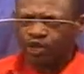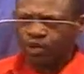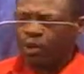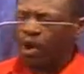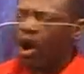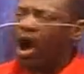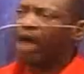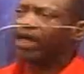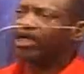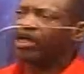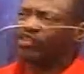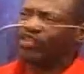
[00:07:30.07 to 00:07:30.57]
to
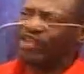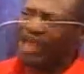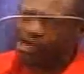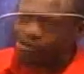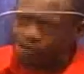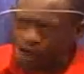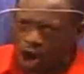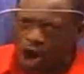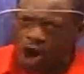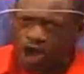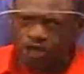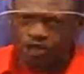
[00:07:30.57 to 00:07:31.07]
honor
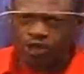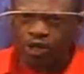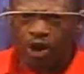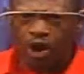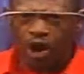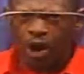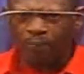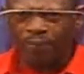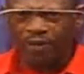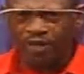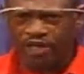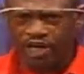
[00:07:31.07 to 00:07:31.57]
their own
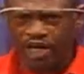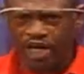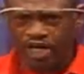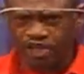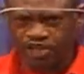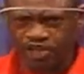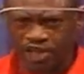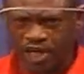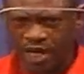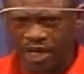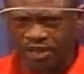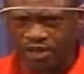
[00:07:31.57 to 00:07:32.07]

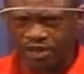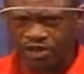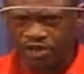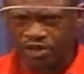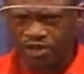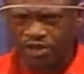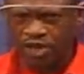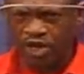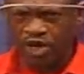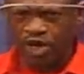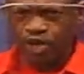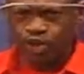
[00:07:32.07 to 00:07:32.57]

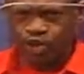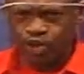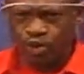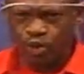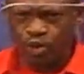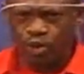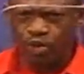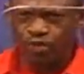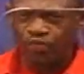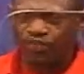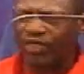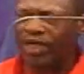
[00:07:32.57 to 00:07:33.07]
obligations
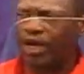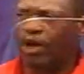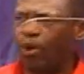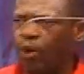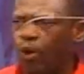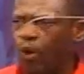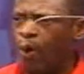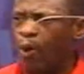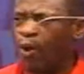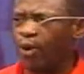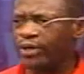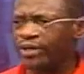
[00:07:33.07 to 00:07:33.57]
to their
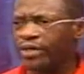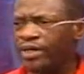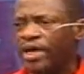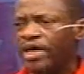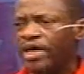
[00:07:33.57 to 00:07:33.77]
own